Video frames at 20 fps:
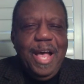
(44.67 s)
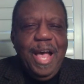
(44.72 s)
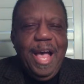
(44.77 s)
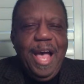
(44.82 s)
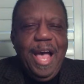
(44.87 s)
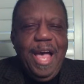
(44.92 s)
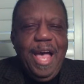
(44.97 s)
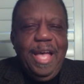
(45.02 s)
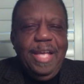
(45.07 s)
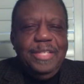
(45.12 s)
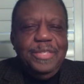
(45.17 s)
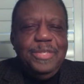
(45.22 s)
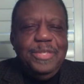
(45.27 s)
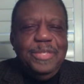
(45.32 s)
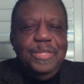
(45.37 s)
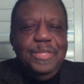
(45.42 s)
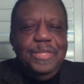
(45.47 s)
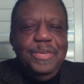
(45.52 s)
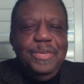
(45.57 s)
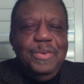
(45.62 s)
I
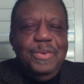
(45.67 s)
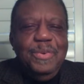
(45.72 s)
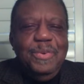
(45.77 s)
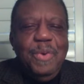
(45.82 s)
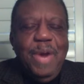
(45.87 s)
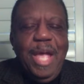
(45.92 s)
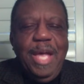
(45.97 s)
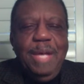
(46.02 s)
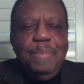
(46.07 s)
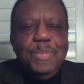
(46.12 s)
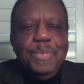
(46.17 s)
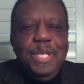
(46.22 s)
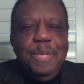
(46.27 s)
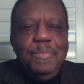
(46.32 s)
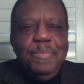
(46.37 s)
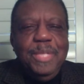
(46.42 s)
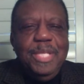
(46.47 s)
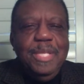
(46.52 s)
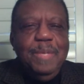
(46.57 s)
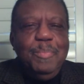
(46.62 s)
grabbed
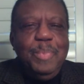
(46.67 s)
some of the